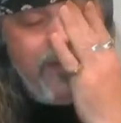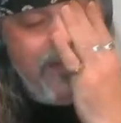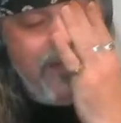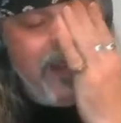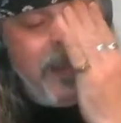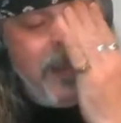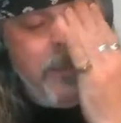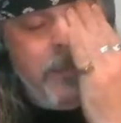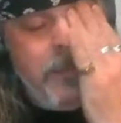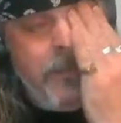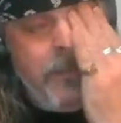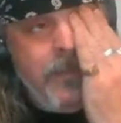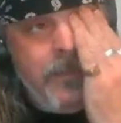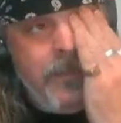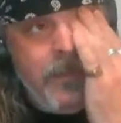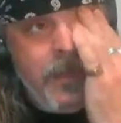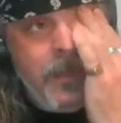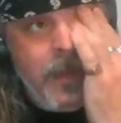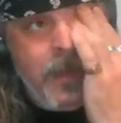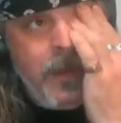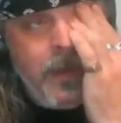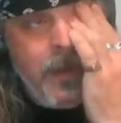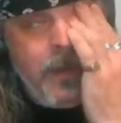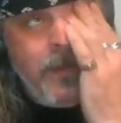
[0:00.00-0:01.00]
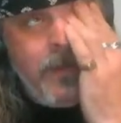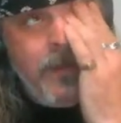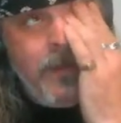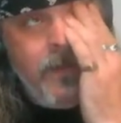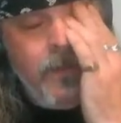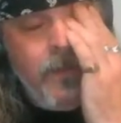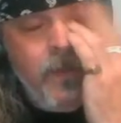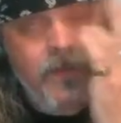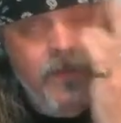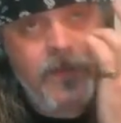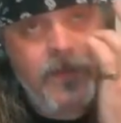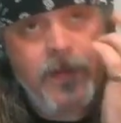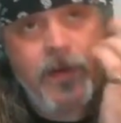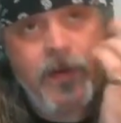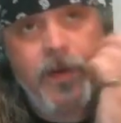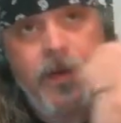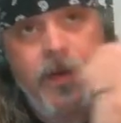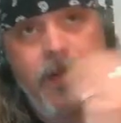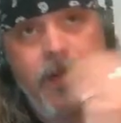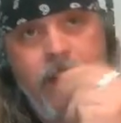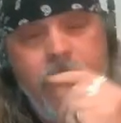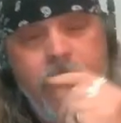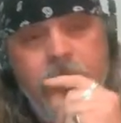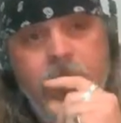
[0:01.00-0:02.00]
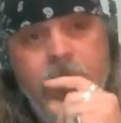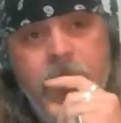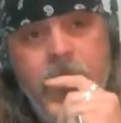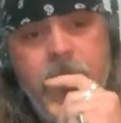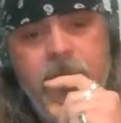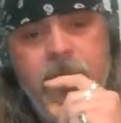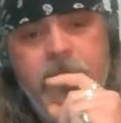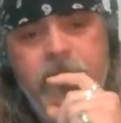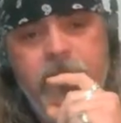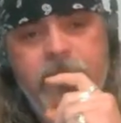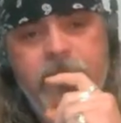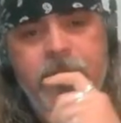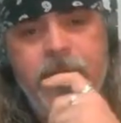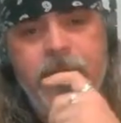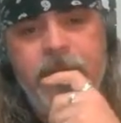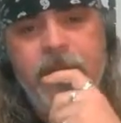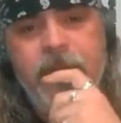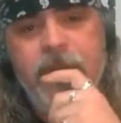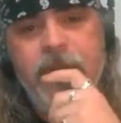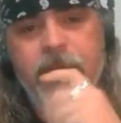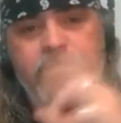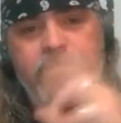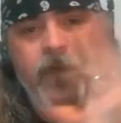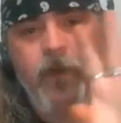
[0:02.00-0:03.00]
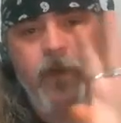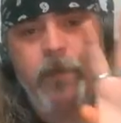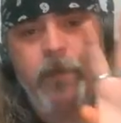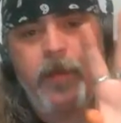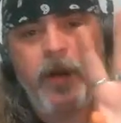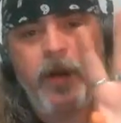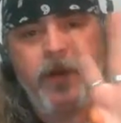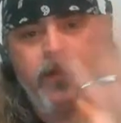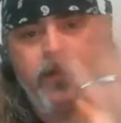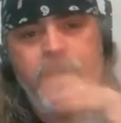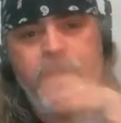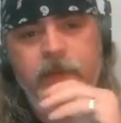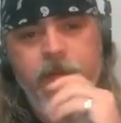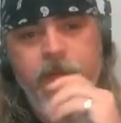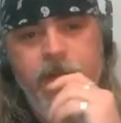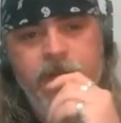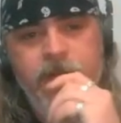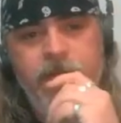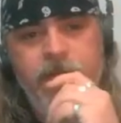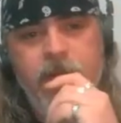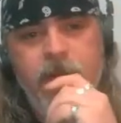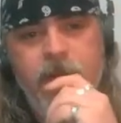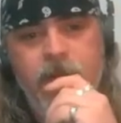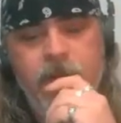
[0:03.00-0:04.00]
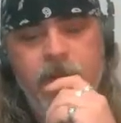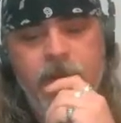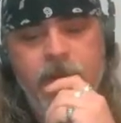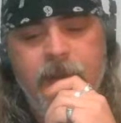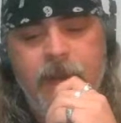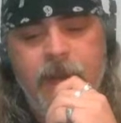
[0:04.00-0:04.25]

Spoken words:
I think the ones here, I'm not sure if you've seen the 4-part series called